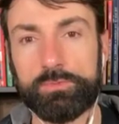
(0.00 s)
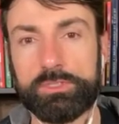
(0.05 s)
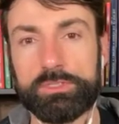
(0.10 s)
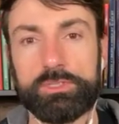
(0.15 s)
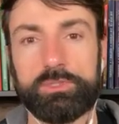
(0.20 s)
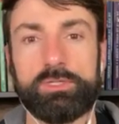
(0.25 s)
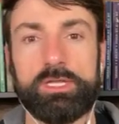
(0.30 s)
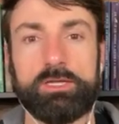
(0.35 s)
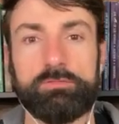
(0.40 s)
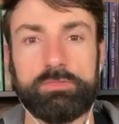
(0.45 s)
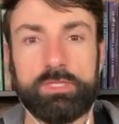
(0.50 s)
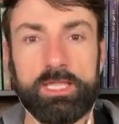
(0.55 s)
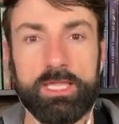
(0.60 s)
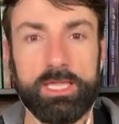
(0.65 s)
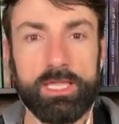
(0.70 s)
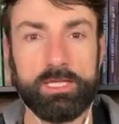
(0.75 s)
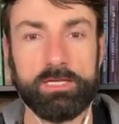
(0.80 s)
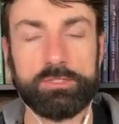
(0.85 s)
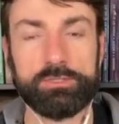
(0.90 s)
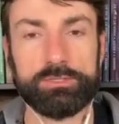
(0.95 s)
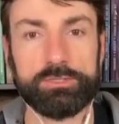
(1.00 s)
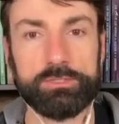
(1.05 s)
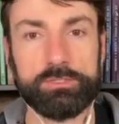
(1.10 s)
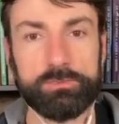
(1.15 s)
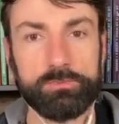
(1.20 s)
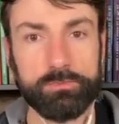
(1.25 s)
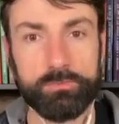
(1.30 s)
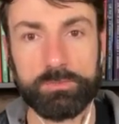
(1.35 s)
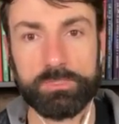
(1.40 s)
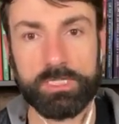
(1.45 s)
really don't have the energy
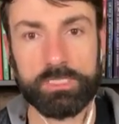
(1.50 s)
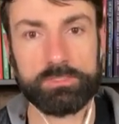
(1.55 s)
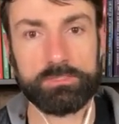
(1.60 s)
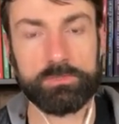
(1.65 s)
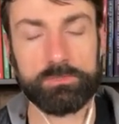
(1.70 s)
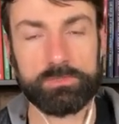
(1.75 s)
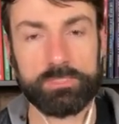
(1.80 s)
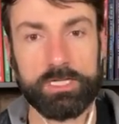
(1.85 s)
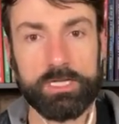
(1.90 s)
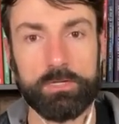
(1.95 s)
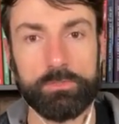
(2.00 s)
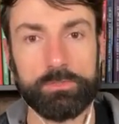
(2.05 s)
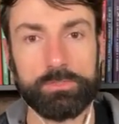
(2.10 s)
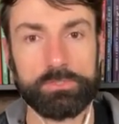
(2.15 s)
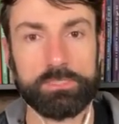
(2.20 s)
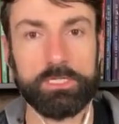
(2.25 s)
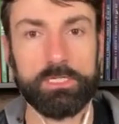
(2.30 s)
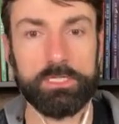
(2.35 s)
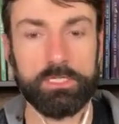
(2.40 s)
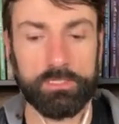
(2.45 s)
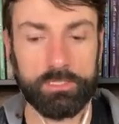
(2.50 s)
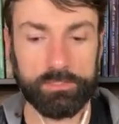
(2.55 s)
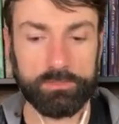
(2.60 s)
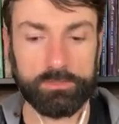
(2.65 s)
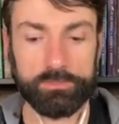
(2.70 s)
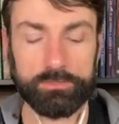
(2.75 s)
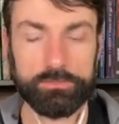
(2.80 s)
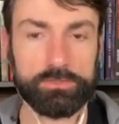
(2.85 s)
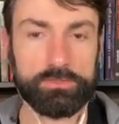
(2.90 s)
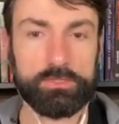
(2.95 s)
to utilize those hours. And
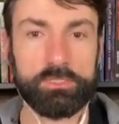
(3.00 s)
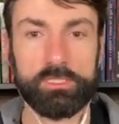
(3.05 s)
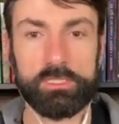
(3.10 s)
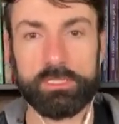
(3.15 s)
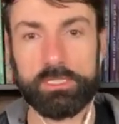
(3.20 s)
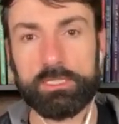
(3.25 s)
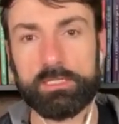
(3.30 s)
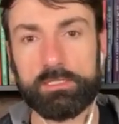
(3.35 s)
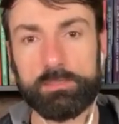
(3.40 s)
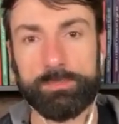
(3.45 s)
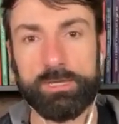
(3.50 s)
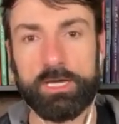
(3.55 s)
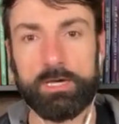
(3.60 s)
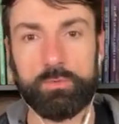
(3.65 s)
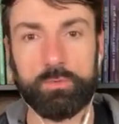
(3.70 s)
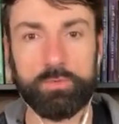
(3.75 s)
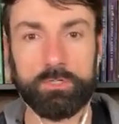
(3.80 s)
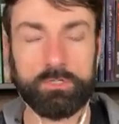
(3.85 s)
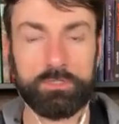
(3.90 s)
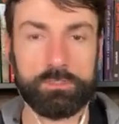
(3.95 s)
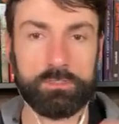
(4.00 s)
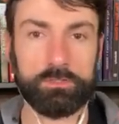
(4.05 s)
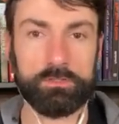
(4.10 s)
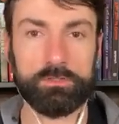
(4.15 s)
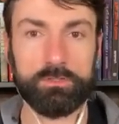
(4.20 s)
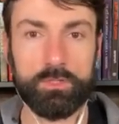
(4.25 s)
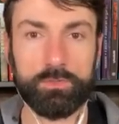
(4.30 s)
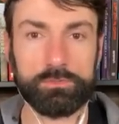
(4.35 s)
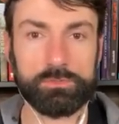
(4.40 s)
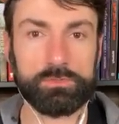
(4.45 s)
you're usually thinking about work,
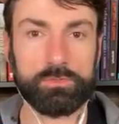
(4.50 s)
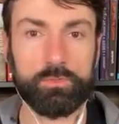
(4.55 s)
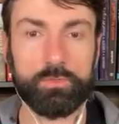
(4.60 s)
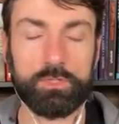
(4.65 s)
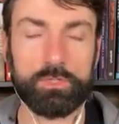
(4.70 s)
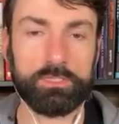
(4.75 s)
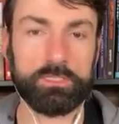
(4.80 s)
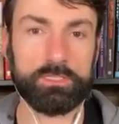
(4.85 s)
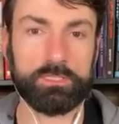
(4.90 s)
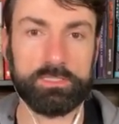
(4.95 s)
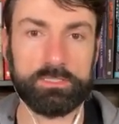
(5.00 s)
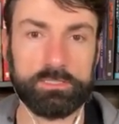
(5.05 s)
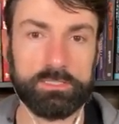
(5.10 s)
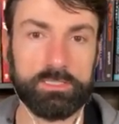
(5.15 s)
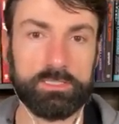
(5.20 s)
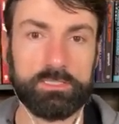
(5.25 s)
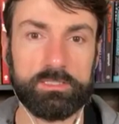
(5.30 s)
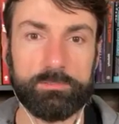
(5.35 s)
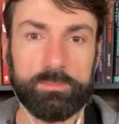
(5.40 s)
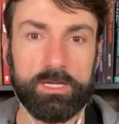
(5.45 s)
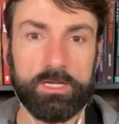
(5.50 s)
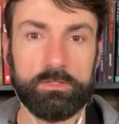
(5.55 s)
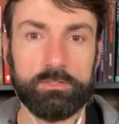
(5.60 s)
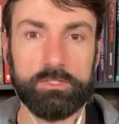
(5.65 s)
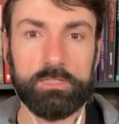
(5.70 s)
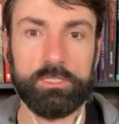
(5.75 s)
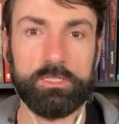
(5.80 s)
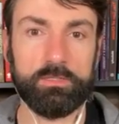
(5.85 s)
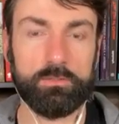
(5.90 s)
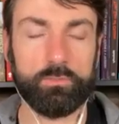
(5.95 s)
going to work, and then thinking
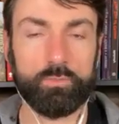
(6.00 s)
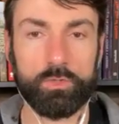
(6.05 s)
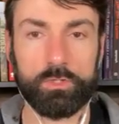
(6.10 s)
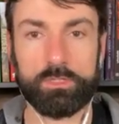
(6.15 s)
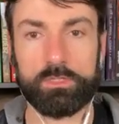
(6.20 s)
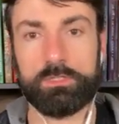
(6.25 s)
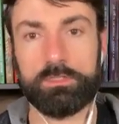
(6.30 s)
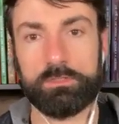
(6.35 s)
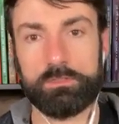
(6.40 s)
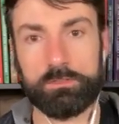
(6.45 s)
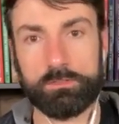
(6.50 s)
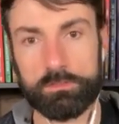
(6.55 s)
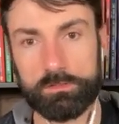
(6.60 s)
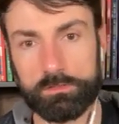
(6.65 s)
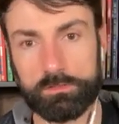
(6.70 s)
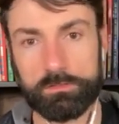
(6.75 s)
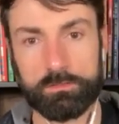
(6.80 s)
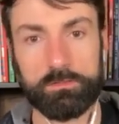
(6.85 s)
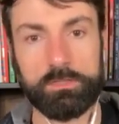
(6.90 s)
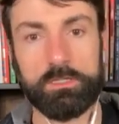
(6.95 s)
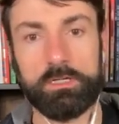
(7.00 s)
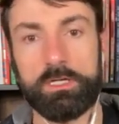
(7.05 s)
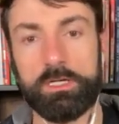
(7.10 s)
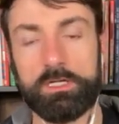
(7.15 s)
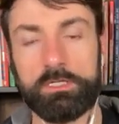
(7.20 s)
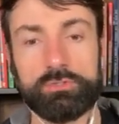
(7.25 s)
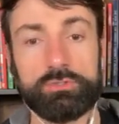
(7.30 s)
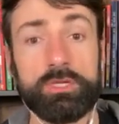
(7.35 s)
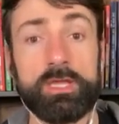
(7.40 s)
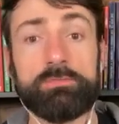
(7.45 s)
about work,
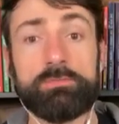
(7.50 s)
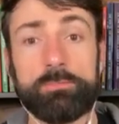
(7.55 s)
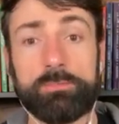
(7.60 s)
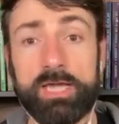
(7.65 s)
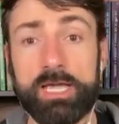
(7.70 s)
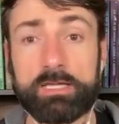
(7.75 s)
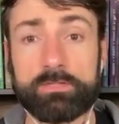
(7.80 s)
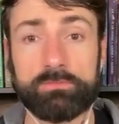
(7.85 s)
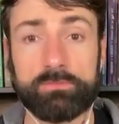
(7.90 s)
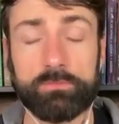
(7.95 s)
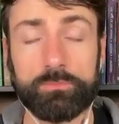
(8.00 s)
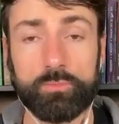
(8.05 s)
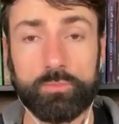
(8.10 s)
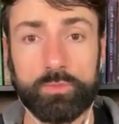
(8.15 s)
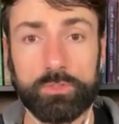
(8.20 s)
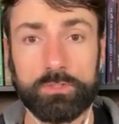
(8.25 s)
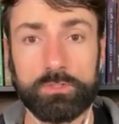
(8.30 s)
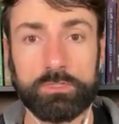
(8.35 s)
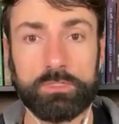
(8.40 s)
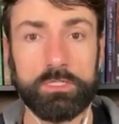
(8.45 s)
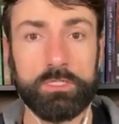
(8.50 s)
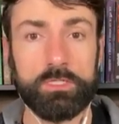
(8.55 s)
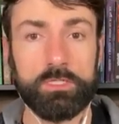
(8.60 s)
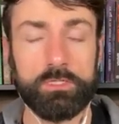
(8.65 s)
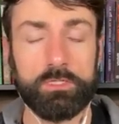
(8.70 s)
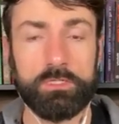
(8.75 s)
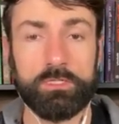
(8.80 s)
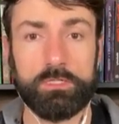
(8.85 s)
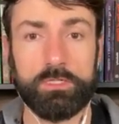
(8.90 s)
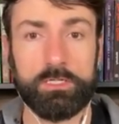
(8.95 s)
uh, driving back from work.
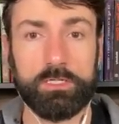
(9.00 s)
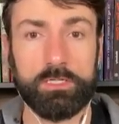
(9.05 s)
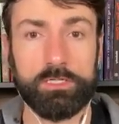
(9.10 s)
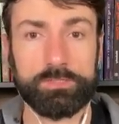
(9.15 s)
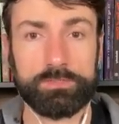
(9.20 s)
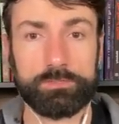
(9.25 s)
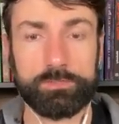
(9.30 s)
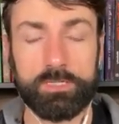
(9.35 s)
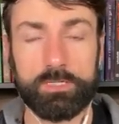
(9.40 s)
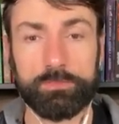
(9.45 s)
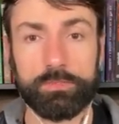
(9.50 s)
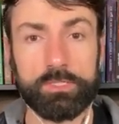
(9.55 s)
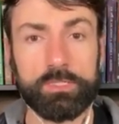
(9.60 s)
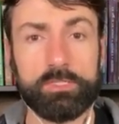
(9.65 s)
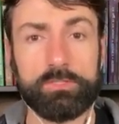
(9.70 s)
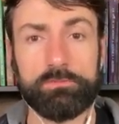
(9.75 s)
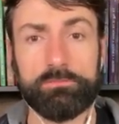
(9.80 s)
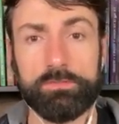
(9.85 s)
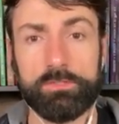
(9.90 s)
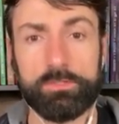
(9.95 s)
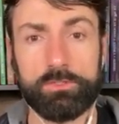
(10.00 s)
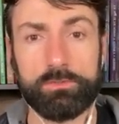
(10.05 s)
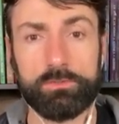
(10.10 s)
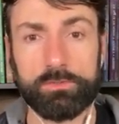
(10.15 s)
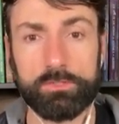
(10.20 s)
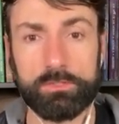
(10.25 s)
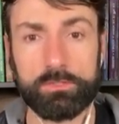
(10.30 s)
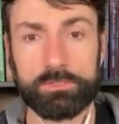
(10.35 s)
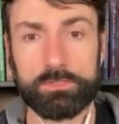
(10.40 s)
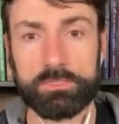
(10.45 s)
Uh, it's probably interfering
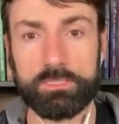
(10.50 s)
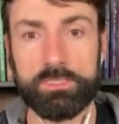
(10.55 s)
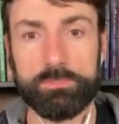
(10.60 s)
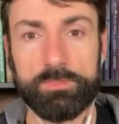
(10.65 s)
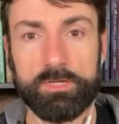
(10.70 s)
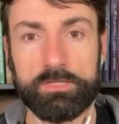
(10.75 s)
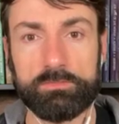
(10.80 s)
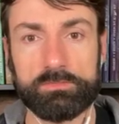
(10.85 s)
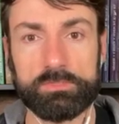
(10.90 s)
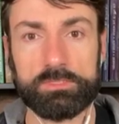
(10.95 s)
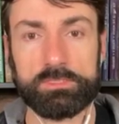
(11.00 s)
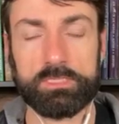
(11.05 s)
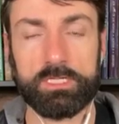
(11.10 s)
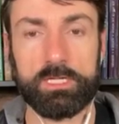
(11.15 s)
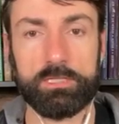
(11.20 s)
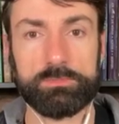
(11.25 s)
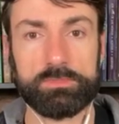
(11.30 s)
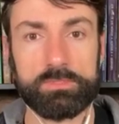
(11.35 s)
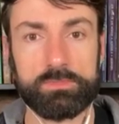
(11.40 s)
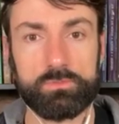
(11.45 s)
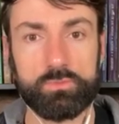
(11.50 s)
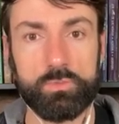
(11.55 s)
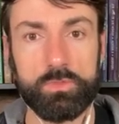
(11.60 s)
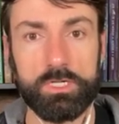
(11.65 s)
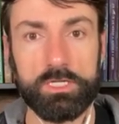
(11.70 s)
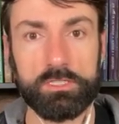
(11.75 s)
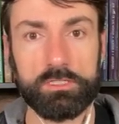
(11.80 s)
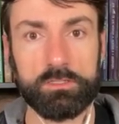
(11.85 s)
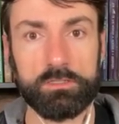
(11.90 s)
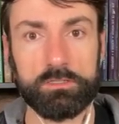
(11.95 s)
with your sleep oftentimes as
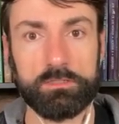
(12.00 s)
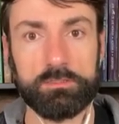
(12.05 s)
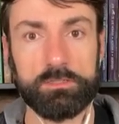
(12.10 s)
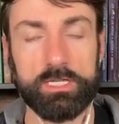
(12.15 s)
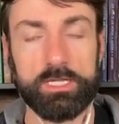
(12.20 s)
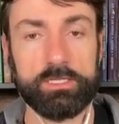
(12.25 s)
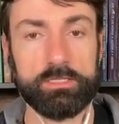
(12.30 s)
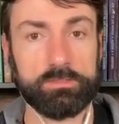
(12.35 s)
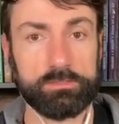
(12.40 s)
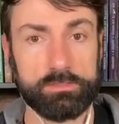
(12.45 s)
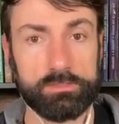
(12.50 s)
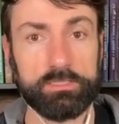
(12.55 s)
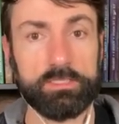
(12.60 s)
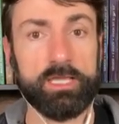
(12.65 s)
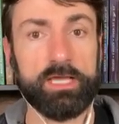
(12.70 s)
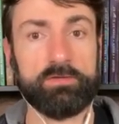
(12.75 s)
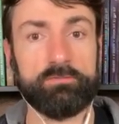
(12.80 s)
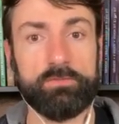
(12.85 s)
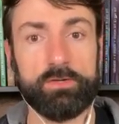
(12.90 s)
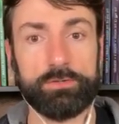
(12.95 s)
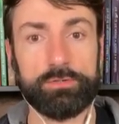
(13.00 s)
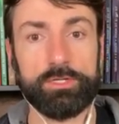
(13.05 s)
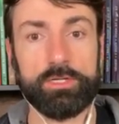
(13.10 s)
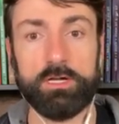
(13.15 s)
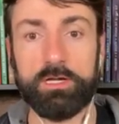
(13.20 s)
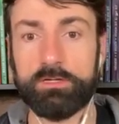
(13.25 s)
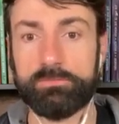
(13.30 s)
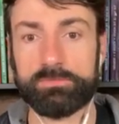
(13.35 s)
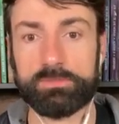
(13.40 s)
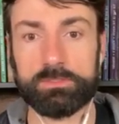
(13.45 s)
well. I see that very
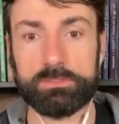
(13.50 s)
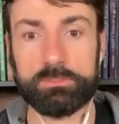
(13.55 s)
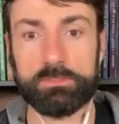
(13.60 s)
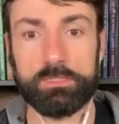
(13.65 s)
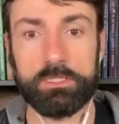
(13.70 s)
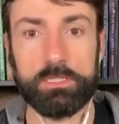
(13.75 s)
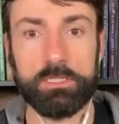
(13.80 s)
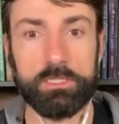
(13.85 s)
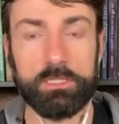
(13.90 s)
often.